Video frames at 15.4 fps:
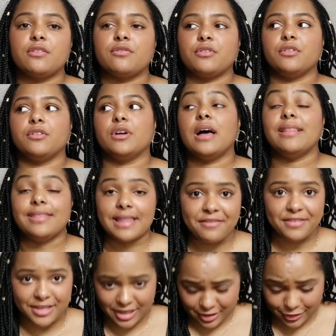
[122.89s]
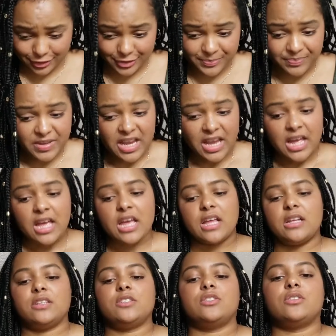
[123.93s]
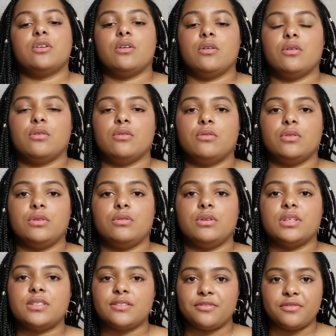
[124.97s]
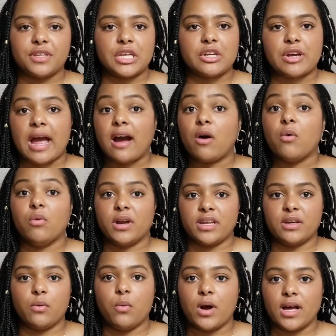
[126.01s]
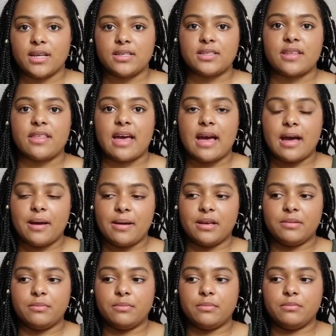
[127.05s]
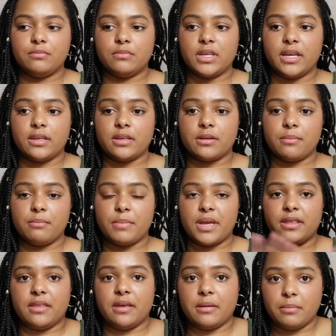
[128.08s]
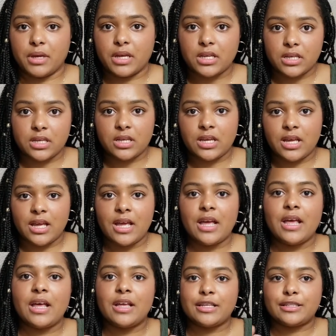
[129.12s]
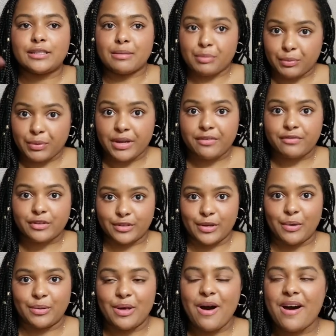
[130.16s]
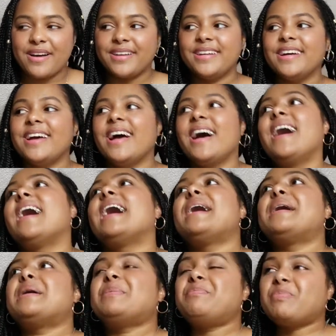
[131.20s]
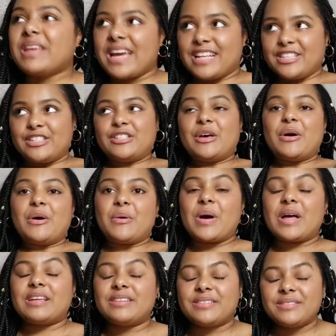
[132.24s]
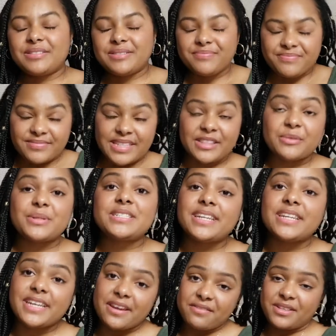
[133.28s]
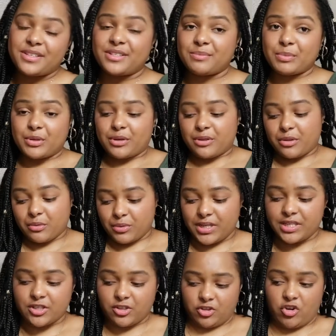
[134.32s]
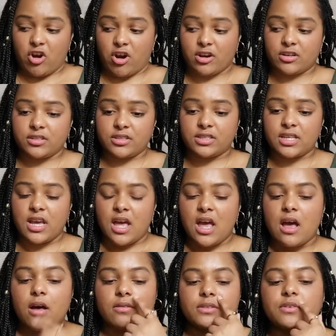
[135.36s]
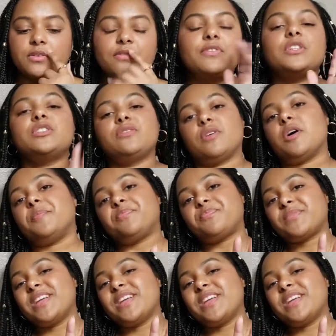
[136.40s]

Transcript: for 11 years. And so you get to figure out what it was that like made them separate for so long. Um, and so the reason I gave this book three stars, so first of all,